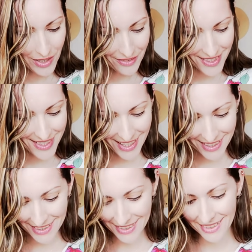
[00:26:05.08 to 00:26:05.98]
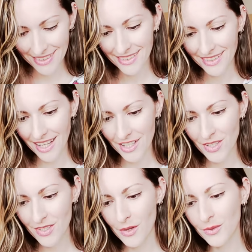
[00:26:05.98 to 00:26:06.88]
All of a sudden, I
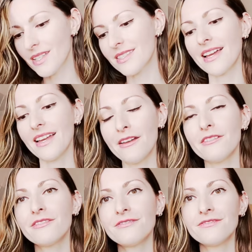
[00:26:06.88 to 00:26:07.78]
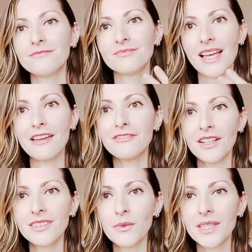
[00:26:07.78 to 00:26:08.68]
just noticed I, I I
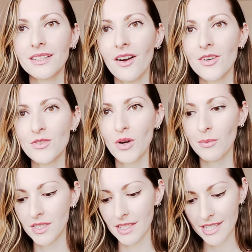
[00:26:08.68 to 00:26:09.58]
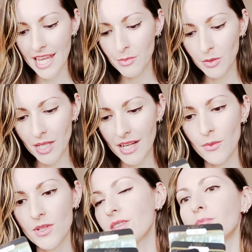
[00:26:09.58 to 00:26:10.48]
felt it when the cards dropped to the table, but I
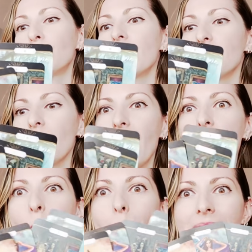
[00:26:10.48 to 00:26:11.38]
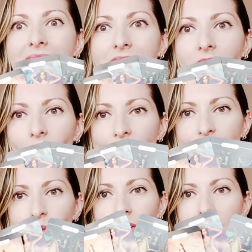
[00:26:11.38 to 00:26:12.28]
was impressed by how many
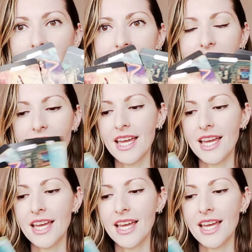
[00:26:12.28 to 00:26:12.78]
cards you got.